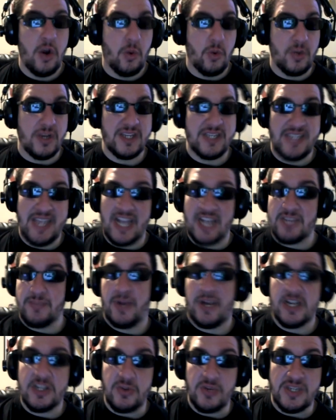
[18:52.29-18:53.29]
Whereas the
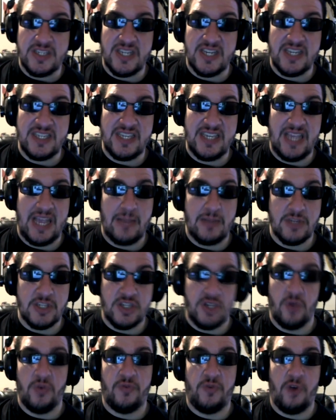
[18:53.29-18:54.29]
Xbox 360 games
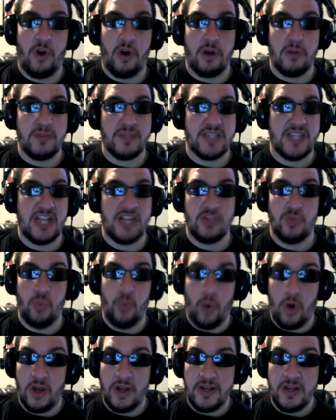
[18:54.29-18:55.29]
so far, besides
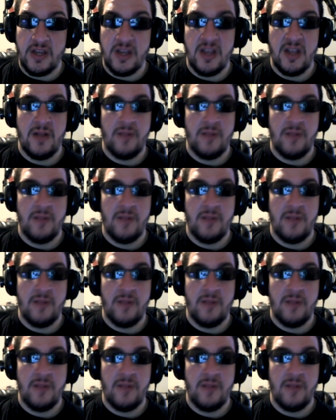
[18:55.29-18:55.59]
one,